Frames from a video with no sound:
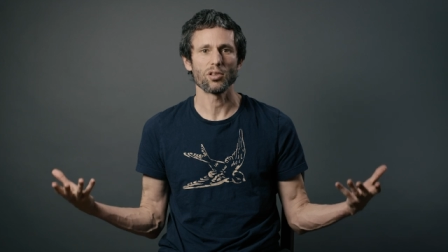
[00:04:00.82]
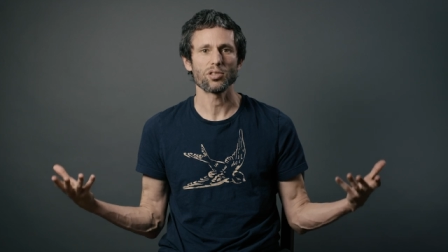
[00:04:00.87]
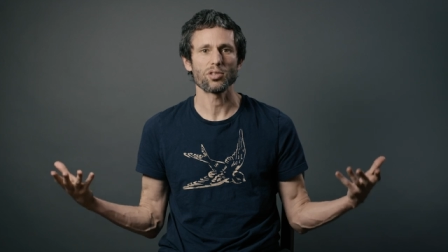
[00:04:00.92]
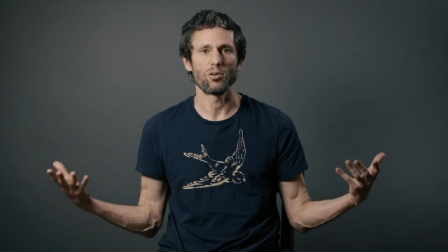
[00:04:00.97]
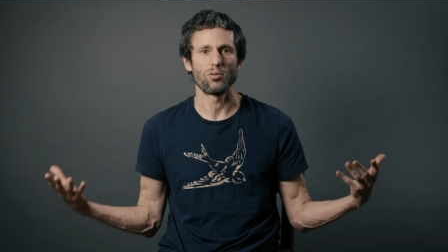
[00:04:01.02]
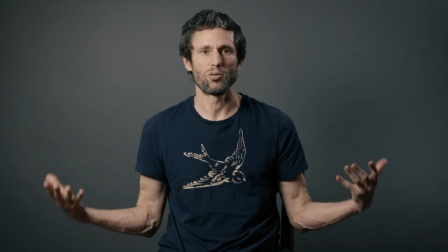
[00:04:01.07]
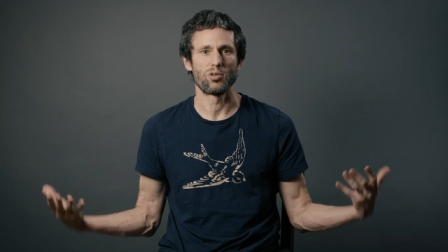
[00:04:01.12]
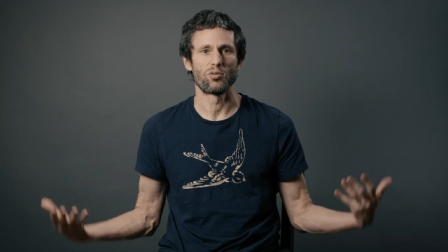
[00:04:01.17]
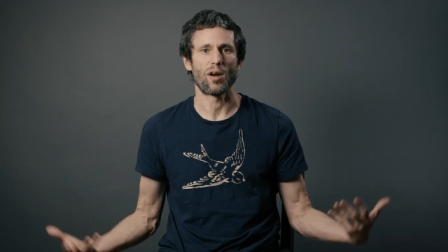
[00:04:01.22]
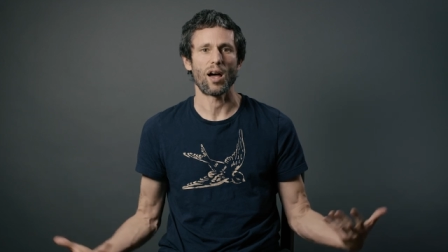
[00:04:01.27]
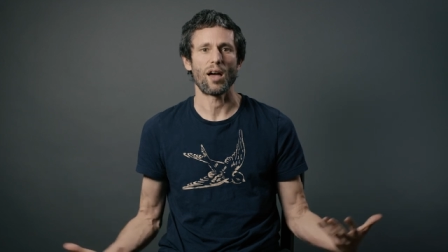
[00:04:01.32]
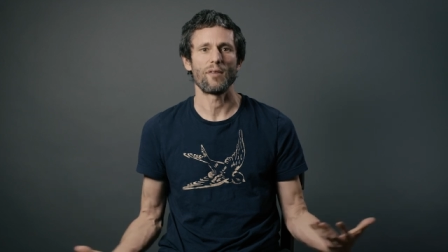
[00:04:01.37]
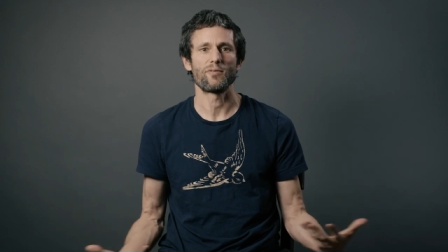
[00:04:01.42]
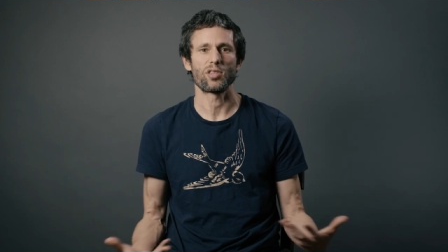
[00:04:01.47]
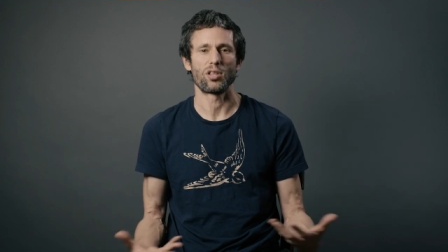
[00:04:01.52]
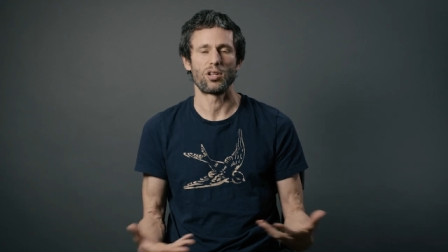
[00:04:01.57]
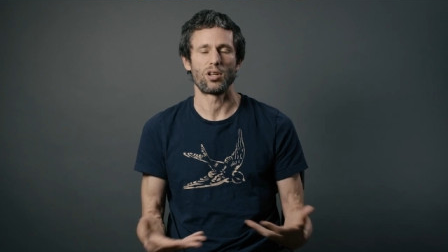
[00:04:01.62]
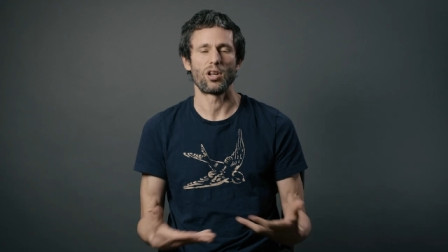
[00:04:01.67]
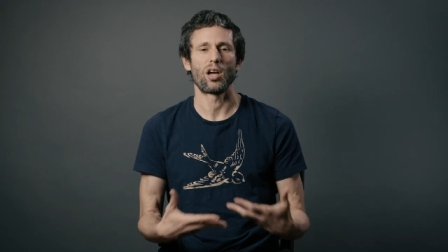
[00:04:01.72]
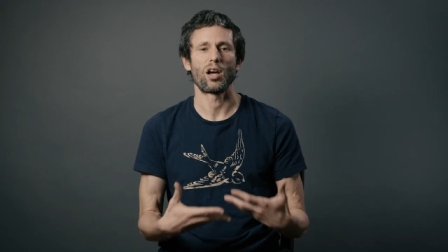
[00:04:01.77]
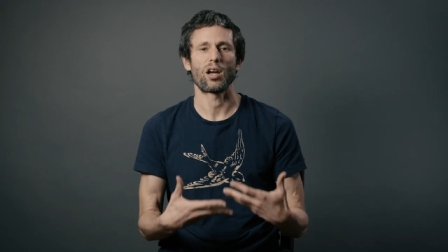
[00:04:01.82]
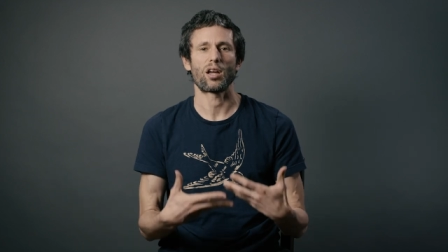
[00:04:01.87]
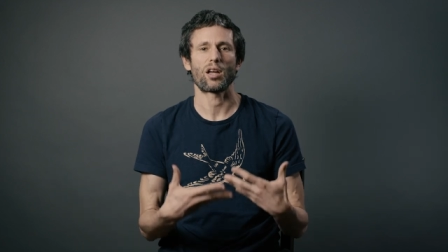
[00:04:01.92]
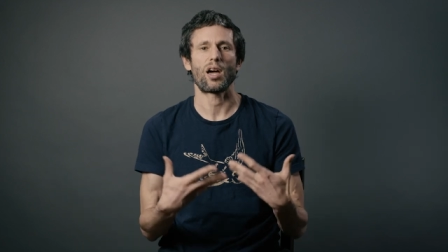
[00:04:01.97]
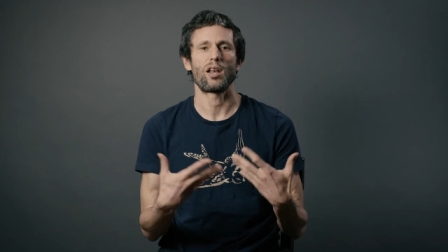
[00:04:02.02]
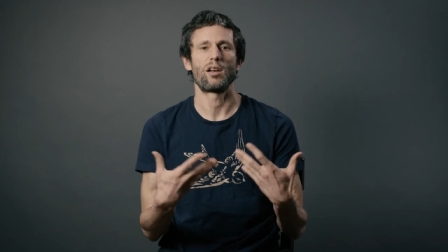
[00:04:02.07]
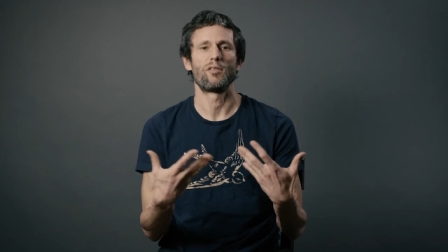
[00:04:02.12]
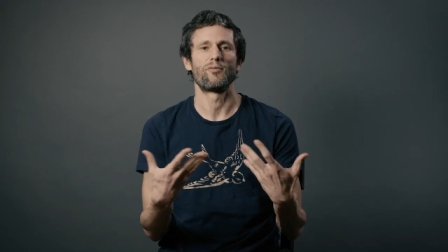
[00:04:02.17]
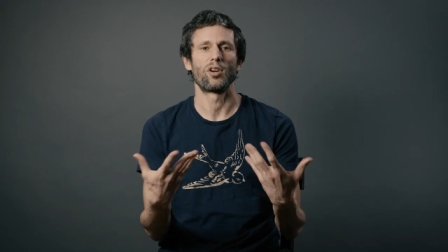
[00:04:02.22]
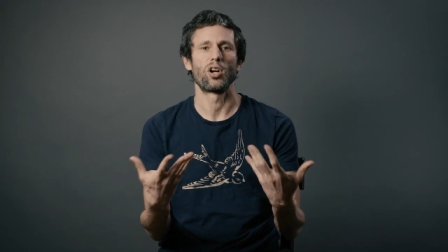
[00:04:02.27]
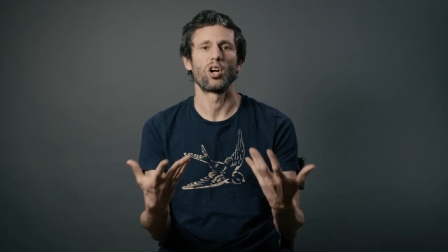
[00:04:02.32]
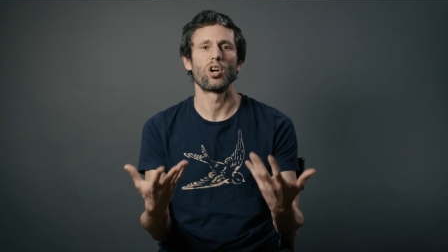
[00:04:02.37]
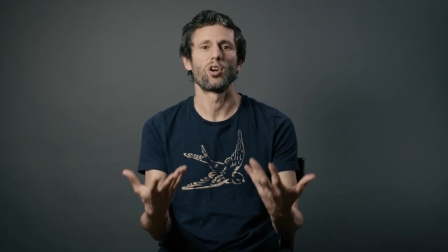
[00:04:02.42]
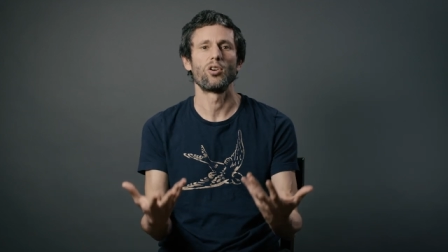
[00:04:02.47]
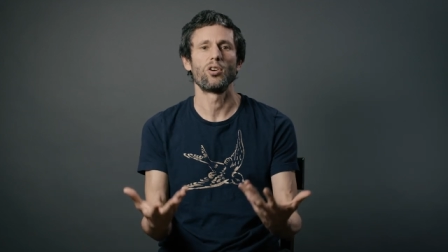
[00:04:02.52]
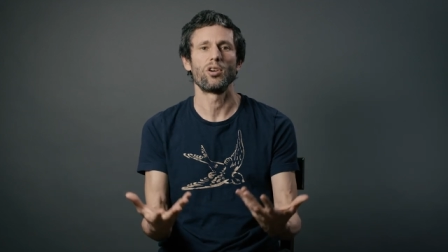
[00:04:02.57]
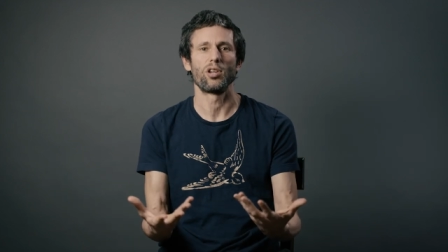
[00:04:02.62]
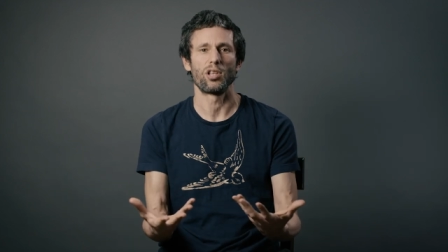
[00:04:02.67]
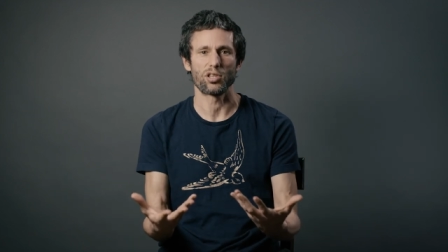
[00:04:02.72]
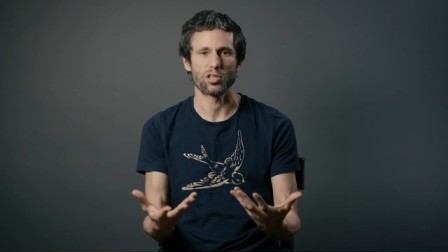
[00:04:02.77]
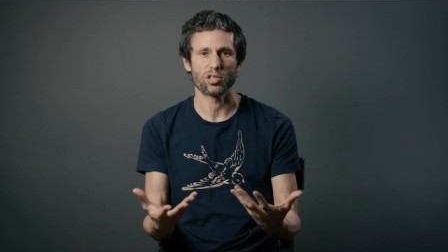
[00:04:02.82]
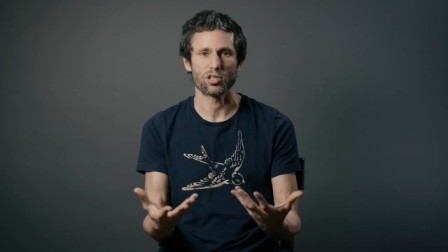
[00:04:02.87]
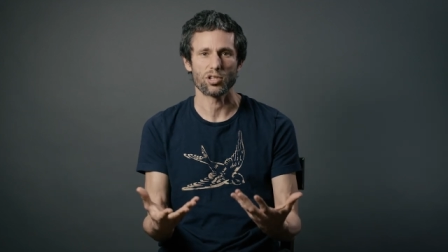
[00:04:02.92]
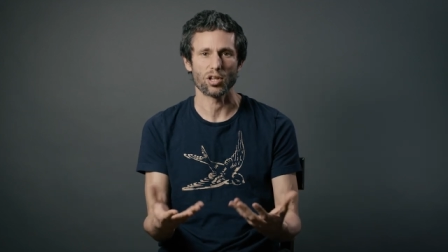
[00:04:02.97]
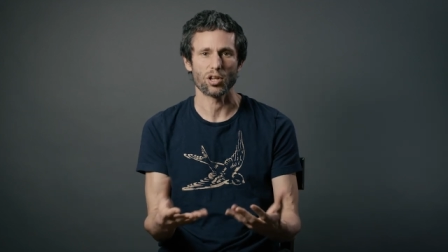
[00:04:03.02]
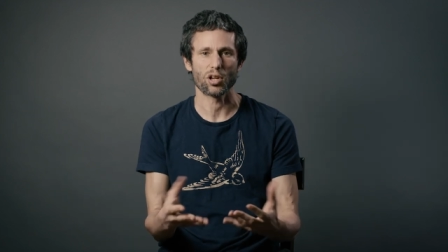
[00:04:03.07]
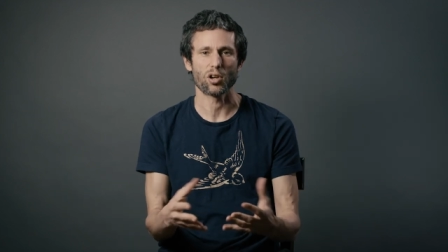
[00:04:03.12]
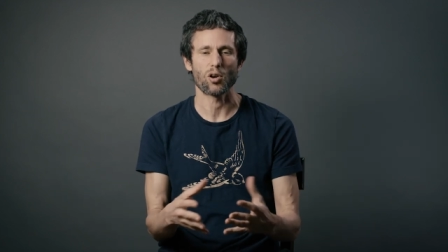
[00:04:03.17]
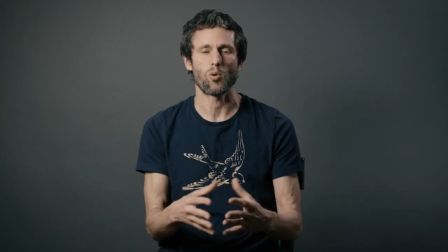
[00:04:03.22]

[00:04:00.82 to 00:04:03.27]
also drives a kind of earnest